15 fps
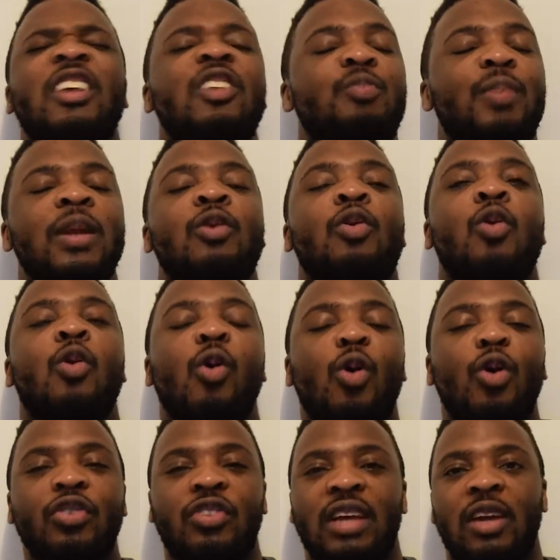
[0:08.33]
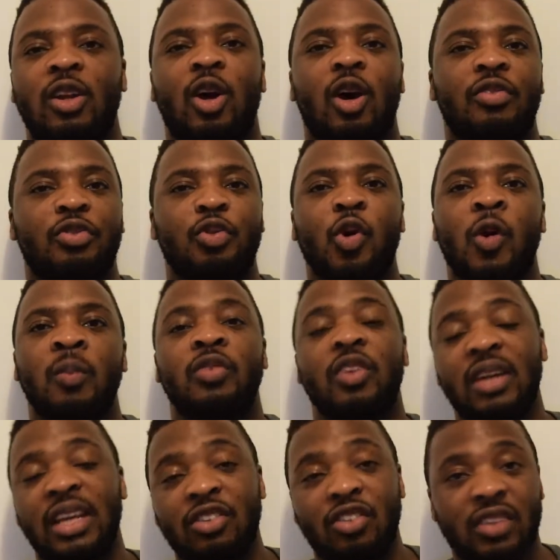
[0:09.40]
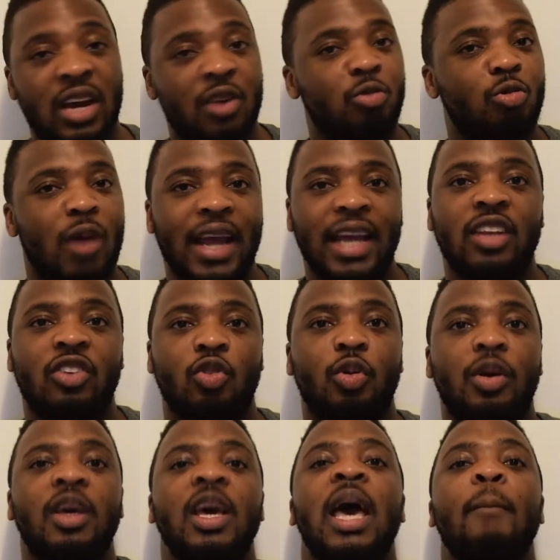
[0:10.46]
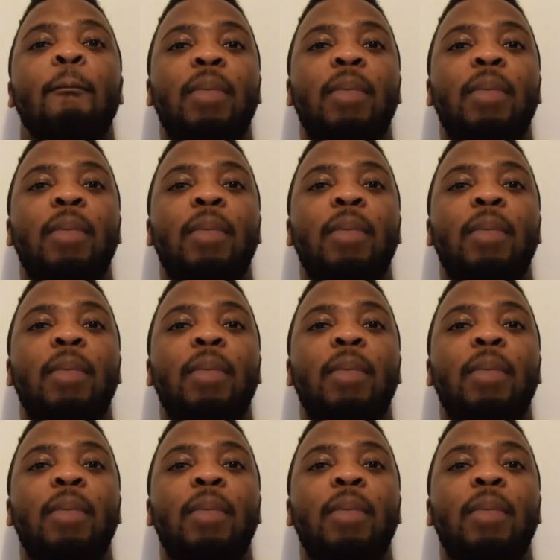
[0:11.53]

It's been causing a lot of storms, so let's just get right into it.